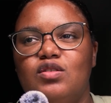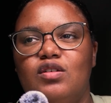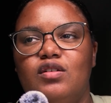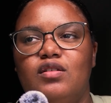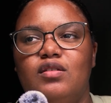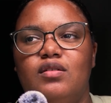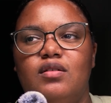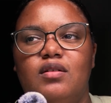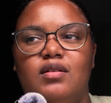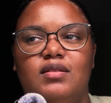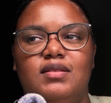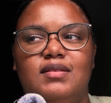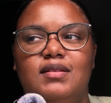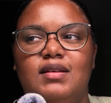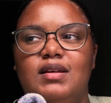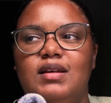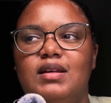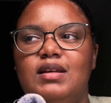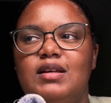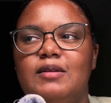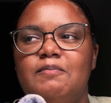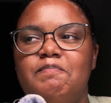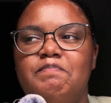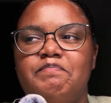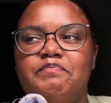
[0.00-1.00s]
are not
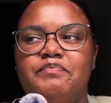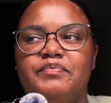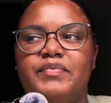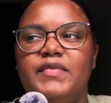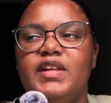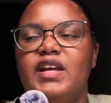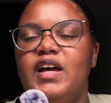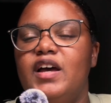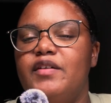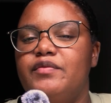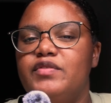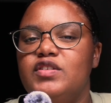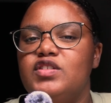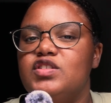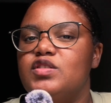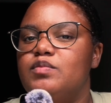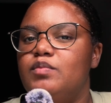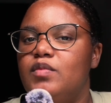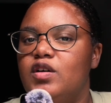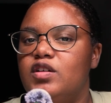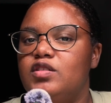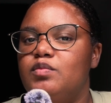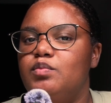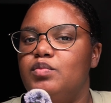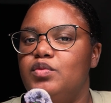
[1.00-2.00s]
the heavy
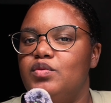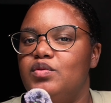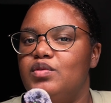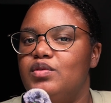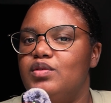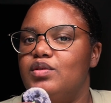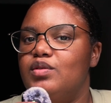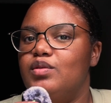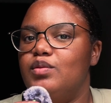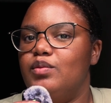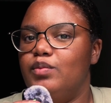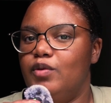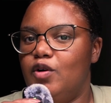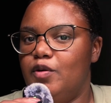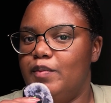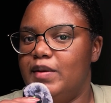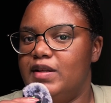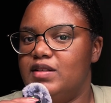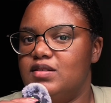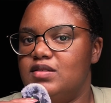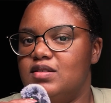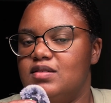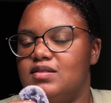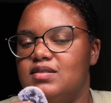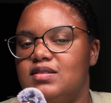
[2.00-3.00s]
smut book
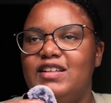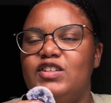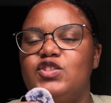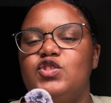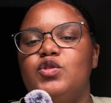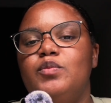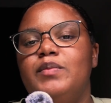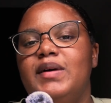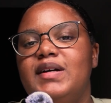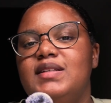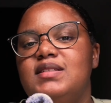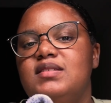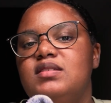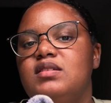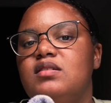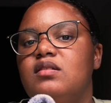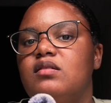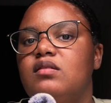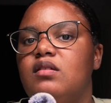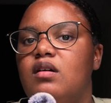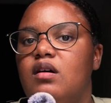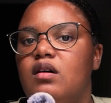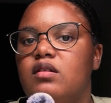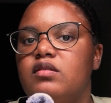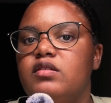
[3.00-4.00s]
romances that you might see
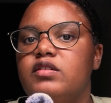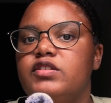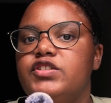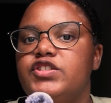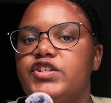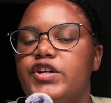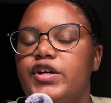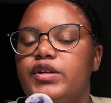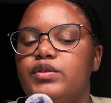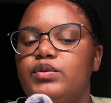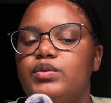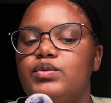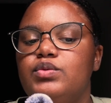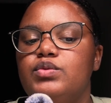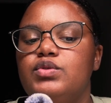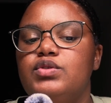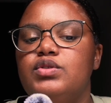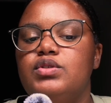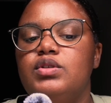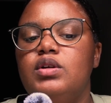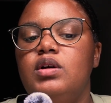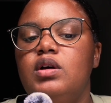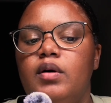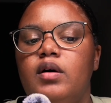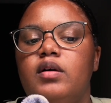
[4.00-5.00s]
on other
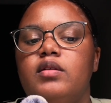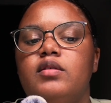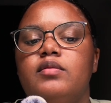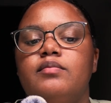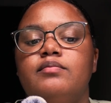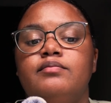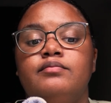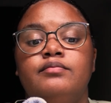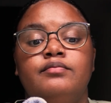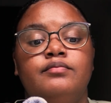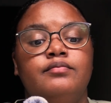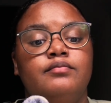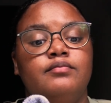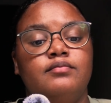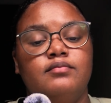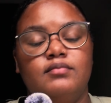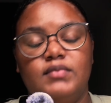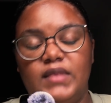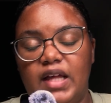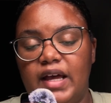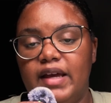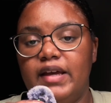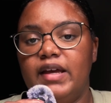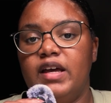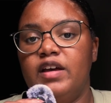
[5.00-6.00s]
channels, but
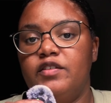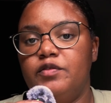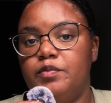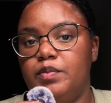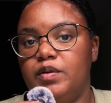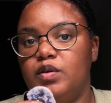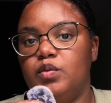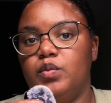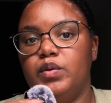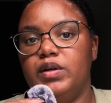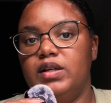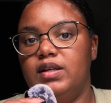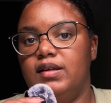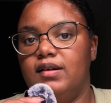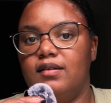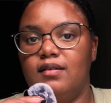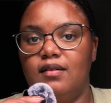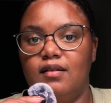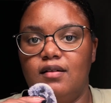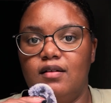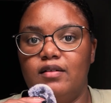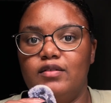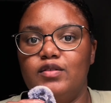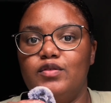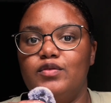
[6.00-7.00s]
I have been reading a
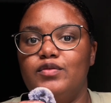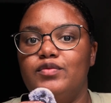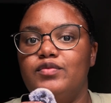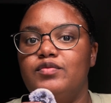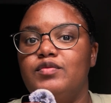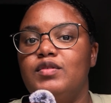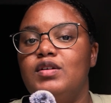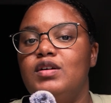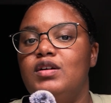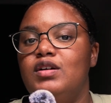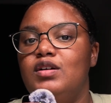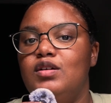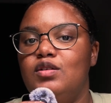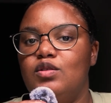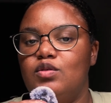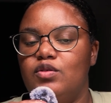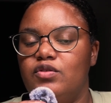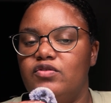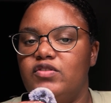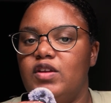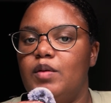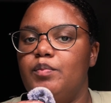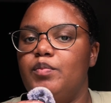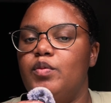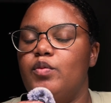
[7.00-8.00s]
lot of
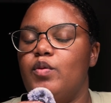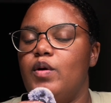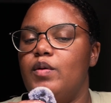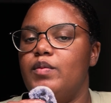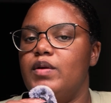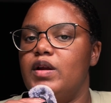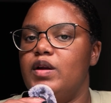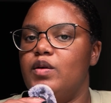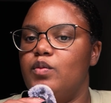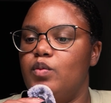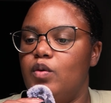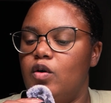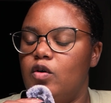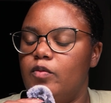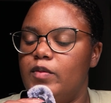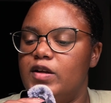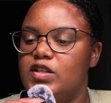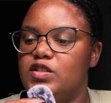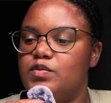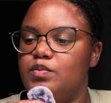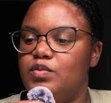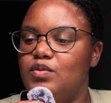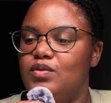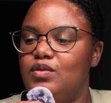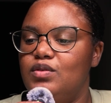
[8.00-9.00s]
contemporary romance
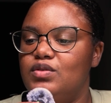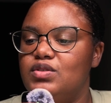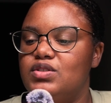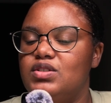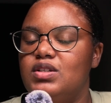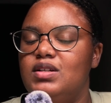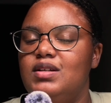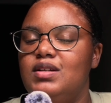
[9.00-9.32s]
books,